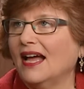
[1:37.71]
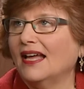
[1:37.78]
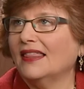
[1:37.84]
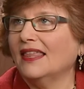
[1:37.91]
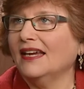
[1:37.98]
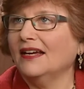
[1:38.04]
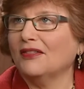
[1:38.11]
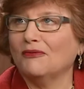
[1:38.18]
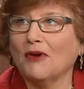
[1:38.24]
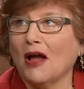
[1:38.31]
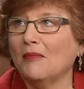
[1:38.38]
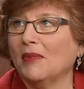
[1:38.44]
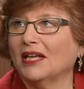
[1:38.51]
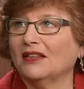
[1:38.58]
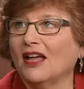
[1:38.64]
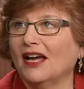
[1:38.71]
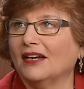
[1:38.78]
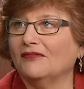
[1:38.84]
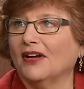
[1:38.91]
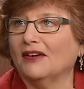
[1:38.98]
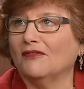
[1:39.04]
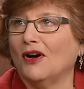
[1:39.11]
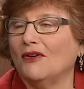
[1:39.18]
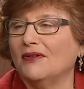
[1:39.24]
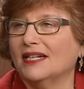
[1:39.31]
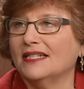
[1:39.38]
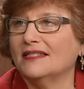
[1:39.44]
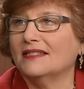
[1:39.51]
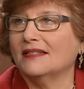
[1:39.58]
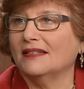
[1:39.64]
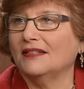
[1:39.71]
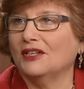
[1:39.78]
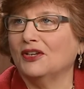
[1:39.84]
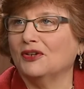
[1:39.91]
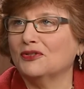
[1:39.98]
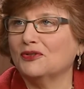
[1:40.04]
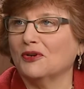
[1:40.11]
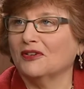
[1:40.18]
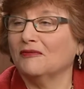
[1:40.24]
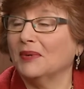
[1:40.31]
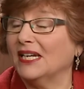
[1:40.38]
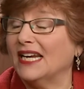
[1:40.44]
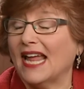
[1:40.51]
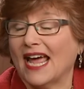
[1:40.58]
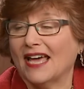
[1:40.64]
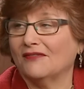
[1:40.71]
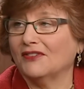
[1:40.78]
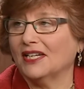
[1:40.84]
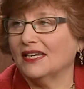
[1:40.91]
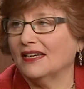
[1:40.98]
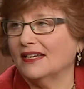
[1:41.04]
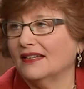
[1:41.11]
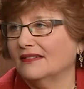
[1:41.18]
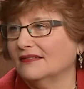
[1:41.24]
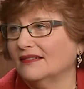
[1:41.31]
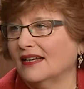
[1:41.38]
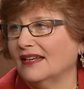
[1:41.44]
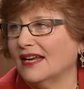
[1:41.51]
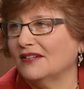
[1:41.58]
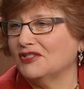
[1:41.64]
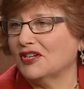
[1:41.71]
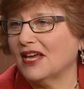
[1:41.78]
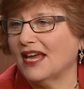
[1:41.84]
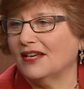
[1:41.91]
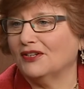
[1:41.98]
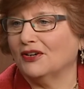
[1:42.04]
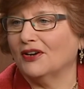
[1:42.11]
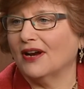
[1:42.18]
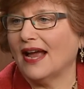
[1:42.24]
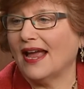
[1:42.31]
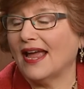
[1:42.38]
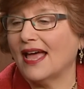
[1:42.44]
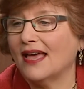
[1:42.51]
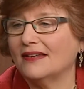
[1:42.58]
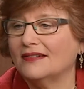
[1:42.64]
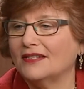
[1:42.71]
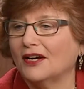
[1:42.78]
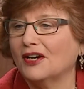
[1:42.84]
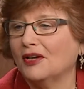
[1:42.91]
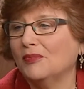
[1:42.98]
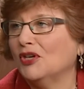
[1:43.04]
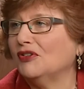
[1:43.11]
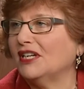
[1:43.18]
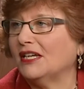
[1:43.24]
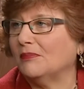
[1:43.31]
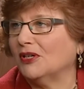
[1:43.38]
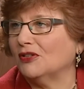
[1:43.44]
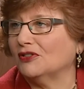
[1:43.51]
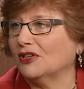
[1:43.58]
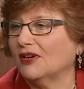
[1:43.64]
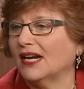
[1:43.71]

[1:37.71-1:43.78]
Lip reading: I think throughout my life I've always sort of been an advocate, an educator, and a community builder.